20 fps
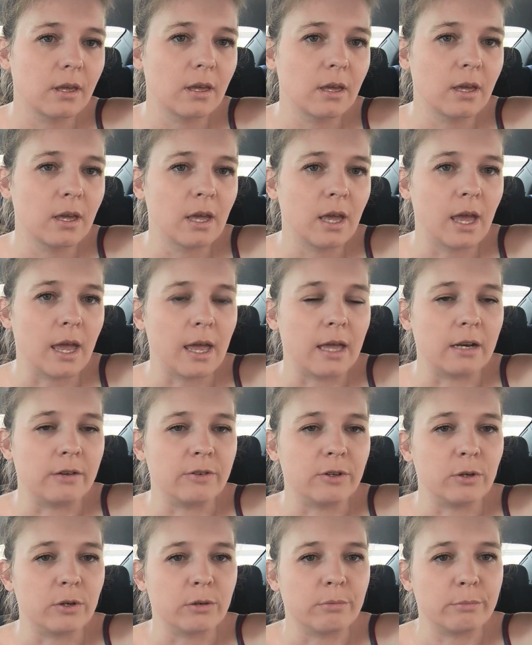And if you
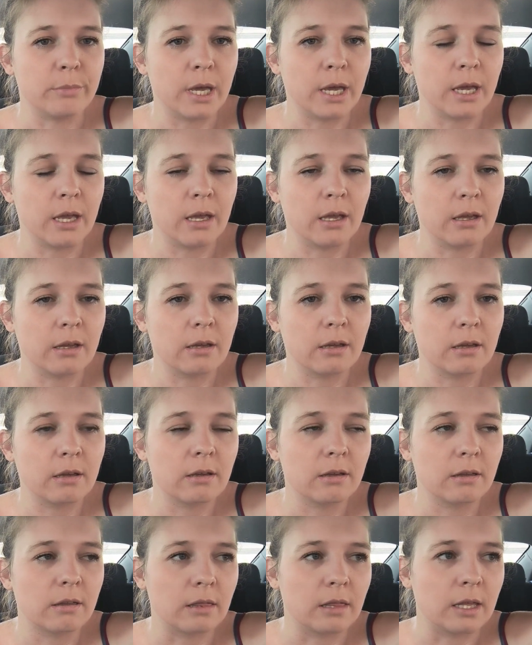can make
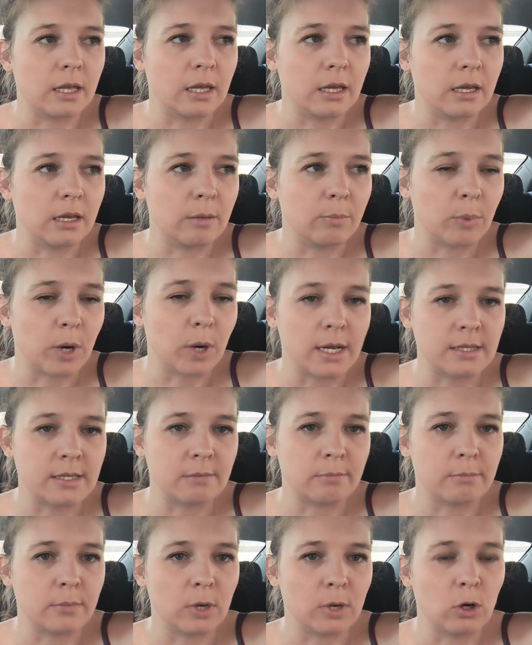the present
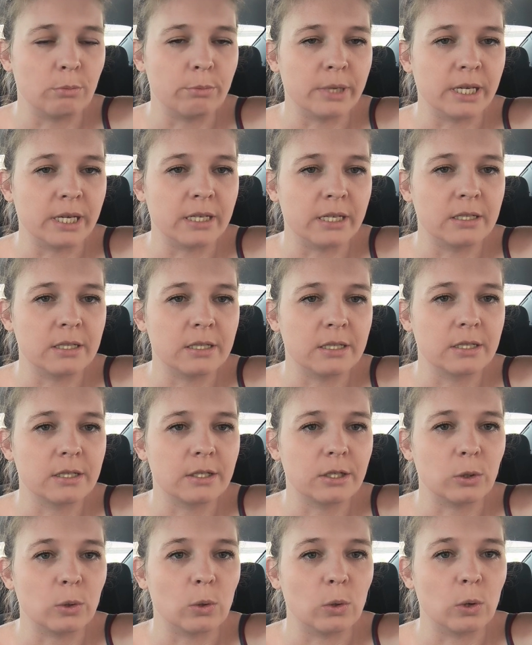moment
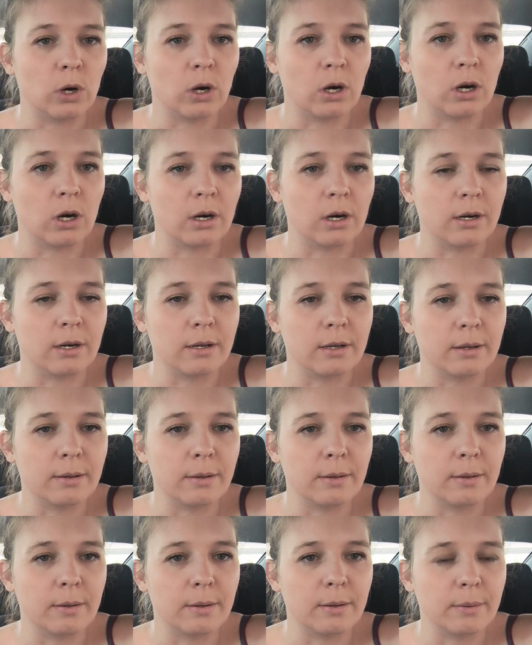your
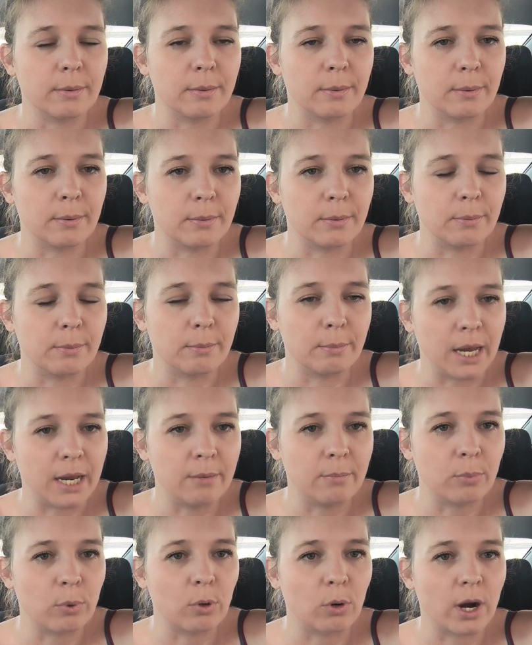main
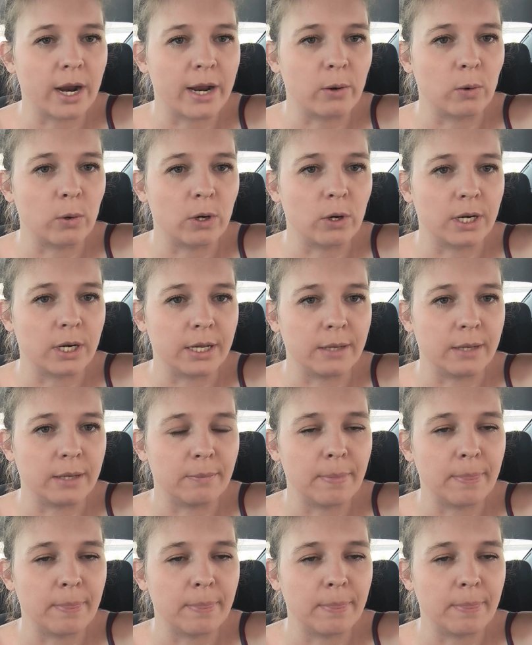priority,